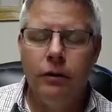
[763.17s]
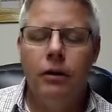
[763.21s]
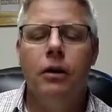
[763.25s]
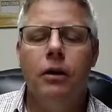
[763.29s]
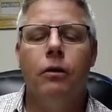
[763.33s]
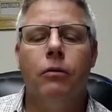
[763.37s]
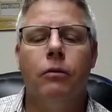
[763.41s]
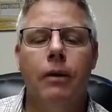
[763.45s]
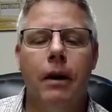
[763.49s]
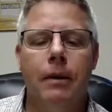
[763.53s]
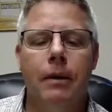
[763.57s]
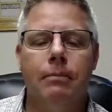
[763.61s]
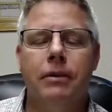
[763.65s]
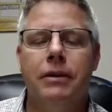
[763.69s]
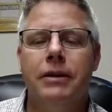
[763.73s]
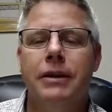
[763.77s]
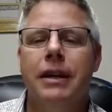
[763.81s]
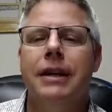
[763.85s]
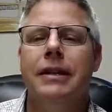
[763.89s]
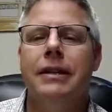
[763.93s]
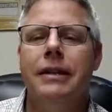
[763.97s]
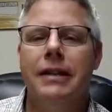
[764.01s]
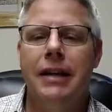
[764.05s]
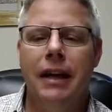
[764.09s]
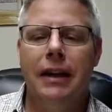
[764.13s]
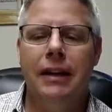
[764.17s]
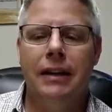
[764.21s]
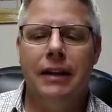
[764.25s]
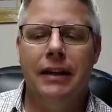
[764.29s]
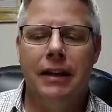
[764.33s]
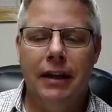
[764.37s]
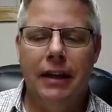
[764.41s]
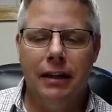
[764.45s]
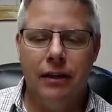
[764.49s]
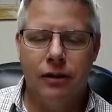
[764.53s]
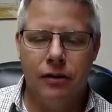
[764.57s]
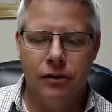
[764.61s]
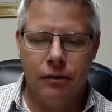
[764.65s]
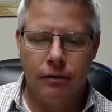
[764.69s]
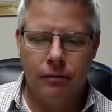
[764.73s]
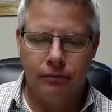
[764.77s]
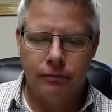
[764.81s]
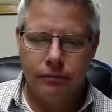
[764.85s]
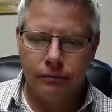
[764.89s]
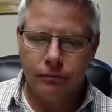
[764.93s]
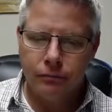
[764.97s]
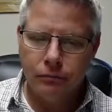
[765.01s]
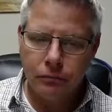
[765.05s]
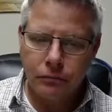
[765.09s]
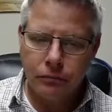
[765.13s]
represent ten kings,
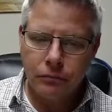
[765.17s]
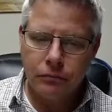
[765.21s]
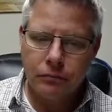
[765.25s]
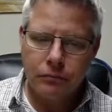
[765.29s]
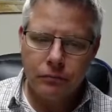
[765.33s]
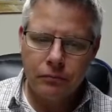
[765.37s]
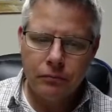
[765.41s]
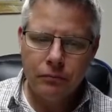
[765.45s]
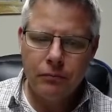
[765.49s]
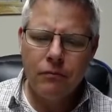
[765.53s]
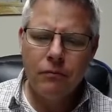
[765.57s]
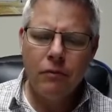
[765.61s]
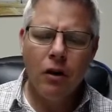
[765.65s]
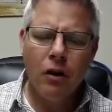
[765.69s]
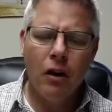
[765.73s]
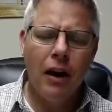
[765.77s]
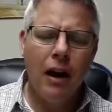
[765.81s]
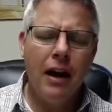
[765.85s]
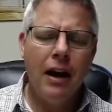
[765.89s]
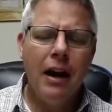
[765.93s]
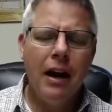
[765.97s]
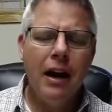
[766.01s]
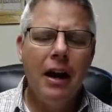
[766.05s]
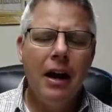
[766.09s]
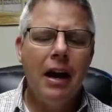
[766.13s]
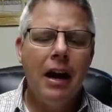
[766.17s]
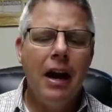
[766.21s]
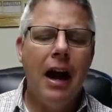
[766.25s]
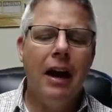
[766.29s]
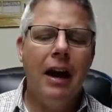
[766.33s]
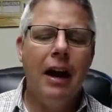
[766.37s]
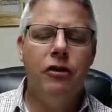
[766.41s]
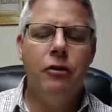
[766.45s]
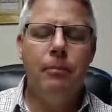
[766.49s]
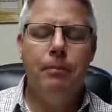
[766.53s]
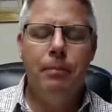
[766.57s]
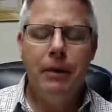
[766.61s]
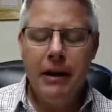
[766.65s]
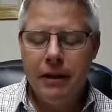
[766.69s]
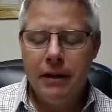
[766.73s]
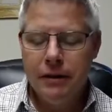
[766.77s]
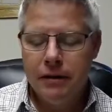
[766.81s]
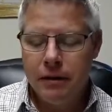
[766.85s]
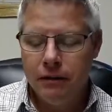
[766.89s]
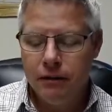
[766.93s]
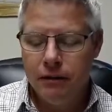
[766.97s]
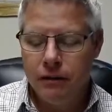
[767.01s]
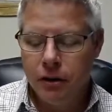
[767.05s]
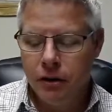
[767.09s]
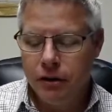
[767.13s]
right? And the beast
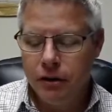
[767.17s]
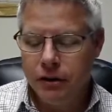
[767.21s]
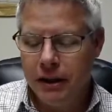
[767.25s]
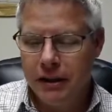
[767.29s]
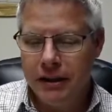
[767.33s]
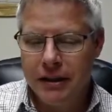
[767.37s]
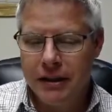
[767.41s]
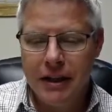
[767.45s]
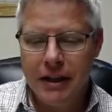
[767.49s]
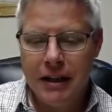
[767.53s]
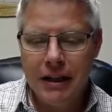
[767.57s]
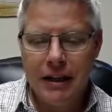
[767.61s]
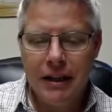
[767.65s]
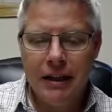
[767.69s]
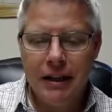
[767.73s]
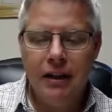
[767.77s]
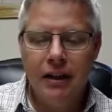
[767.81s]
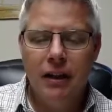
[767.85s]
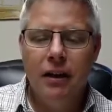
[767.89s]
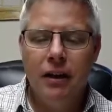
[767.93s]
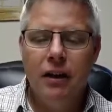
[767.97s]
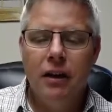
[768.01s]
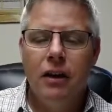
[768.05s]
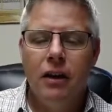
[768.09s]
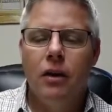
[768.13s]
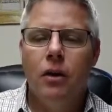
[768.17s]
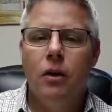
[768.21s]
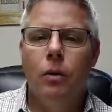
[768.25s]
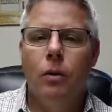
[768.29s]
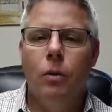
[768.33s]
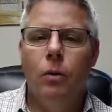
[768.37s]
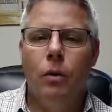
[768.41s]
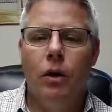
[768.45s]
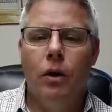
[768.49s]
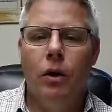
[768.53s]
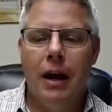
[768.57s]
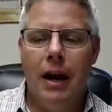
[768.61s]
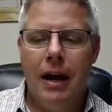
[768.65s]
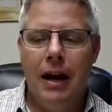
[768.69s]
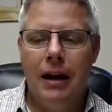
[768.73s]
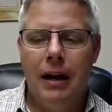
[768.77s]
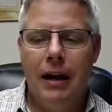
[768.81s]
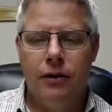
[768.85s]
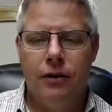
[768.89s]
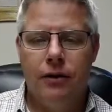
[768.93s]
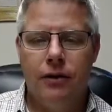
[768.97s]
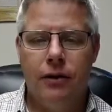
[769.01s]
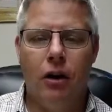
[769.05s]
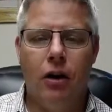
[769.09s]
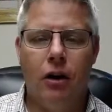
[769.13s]
in verse 16 will hate
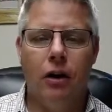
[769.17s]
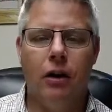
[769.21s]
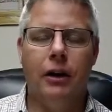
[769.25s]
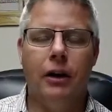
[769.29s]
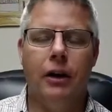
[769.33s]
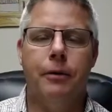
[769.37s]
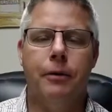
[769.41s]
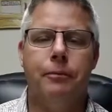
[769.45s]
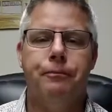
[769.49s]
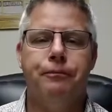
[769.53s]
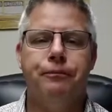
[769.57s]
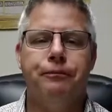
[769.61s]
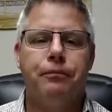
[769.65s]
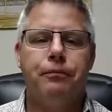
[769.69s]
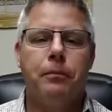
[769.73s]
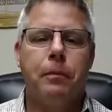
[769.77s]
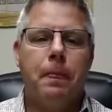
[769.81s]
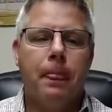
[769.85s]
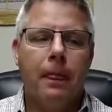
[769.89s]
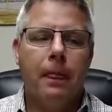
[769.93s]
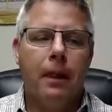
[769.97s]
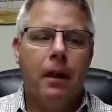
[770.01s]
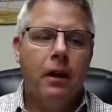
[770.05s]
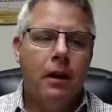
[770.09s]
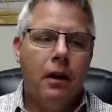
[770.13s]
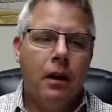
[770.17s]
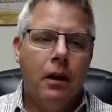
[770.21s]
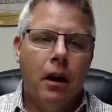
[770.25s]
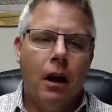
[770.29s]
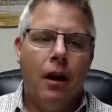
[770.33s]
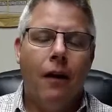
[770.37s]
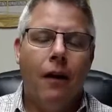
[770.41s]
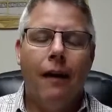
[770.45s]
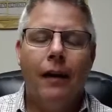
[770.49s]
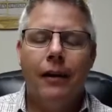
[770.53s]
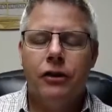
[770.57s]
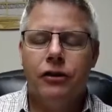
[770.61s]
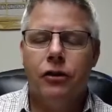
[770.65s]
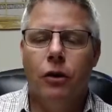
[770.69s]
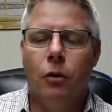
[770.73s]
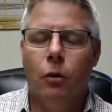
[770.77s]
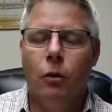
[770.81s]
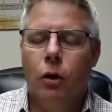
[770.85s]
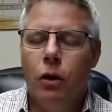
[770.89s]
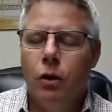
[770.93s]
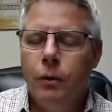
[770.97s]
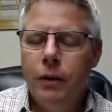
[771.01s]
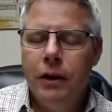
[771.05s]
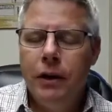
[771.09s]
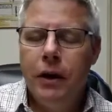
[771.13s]
the harlot. All right, so what
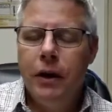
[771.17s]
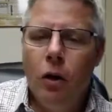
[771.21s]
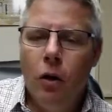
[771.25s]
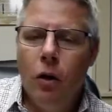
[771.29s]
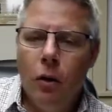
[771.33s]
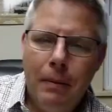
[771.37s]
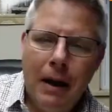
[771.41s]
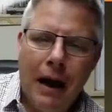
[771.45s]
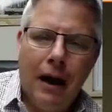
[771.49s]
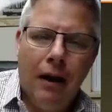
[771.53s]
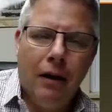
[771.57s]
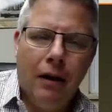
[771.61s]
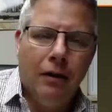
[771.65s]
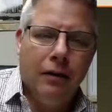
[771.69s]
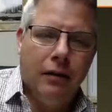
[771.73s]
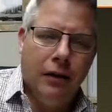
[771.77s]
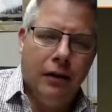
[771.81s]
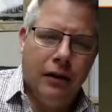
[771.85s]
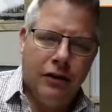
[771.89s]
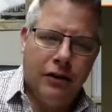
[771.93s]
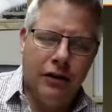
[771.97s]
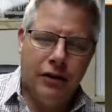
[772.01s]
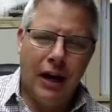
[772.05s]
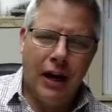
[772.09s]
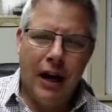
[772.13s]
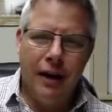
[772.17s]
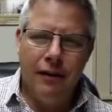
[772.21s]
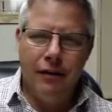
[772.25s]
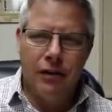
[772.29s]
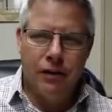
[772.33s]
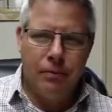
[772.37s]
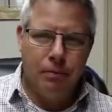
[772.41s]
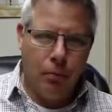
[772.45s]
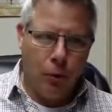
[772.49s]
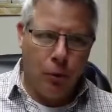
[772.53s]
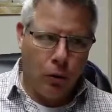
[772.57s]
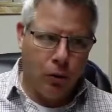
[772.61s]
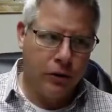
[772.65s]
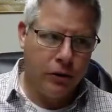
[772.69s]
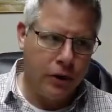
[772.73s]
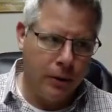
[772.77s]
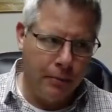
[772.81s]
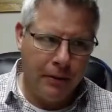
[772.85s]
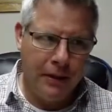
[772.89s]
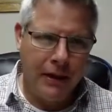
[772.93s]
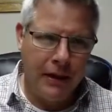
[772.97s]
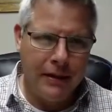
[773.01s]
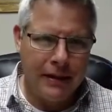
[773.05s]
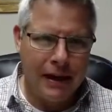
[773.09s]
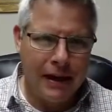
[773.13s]
do we know about? Let's just kind of explore some of
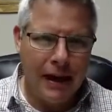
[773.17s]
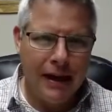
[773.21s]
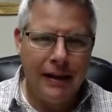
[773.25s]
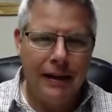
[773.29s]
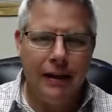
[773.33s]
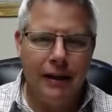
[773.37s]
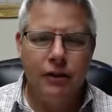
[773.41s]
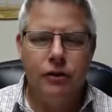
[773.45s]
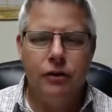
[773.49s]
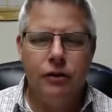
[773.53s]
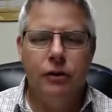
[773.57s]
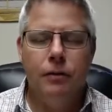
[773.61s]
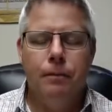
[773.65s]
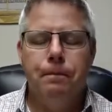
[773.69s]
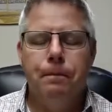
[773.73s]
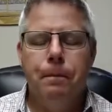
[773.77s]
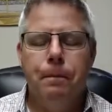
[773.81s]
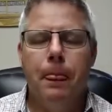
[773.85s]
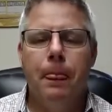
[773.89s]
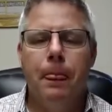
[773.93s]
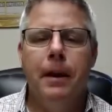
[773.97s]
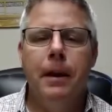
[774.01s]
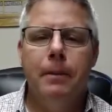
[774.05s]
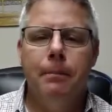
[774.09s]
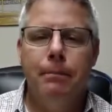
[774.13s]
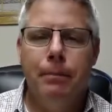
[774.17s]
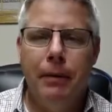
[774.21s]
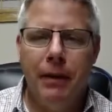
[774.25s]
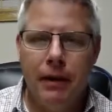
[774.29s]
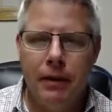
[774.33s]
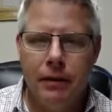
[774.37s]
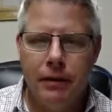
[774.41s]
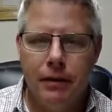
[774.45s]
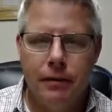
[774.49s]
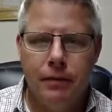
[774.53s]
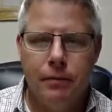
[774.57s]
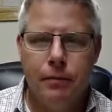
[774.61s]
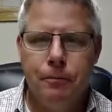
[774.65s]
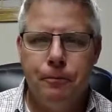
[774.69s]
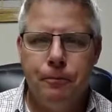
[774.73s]
these ideas. The abyss,